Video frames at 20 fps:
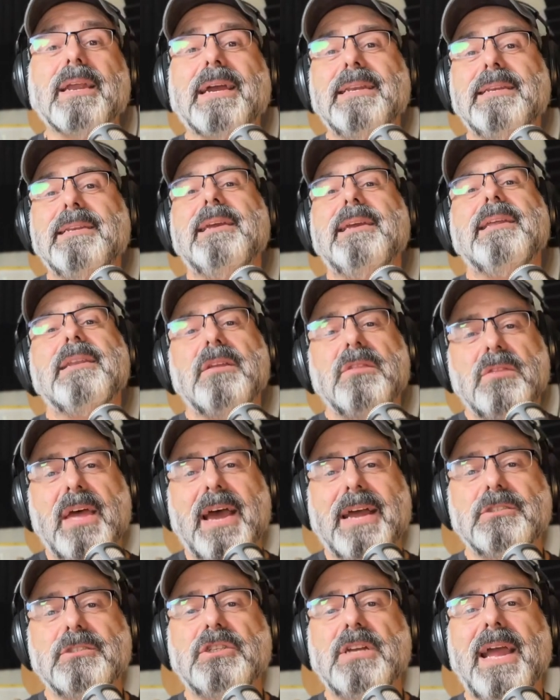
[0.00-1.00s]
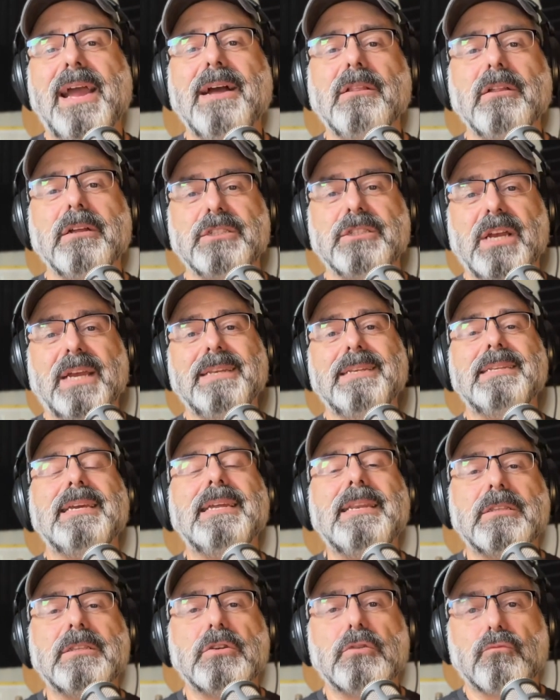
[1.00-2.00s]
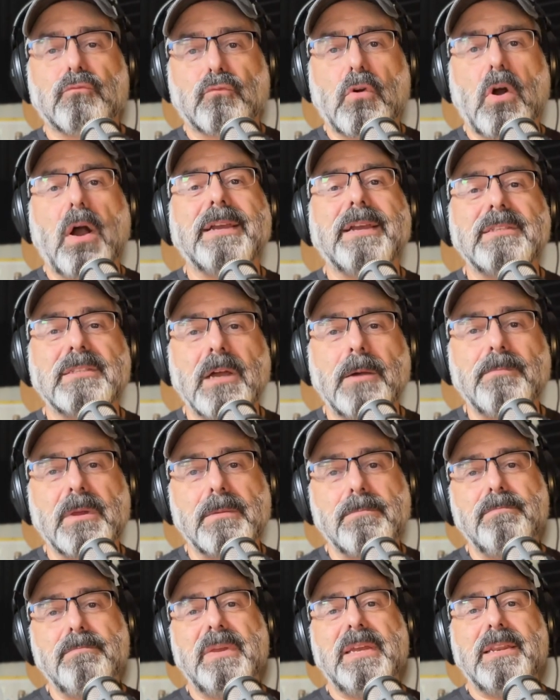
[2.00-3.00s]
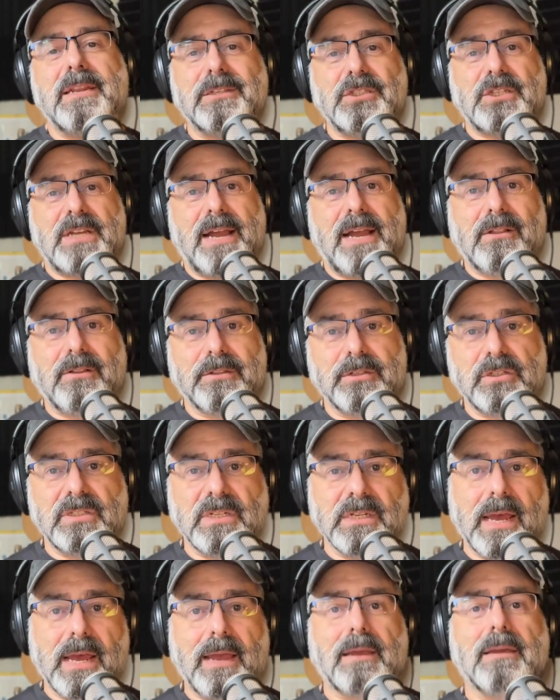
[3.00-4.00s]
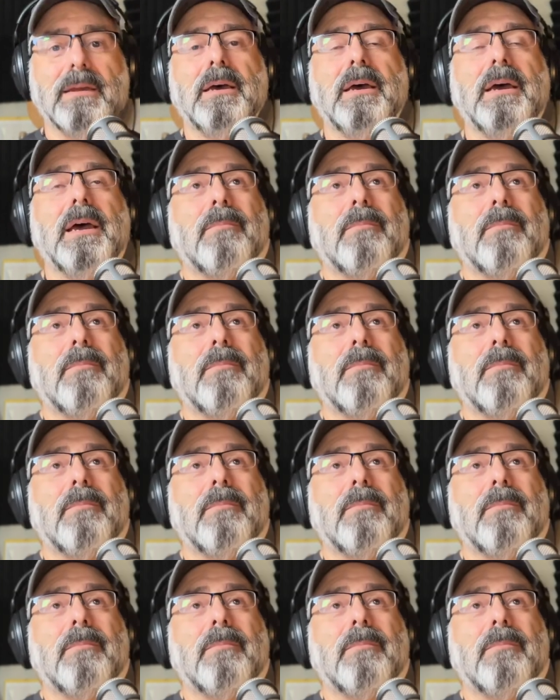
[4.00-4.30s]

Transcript: I needed that challenge. I needed to rise up and meet a challenge today.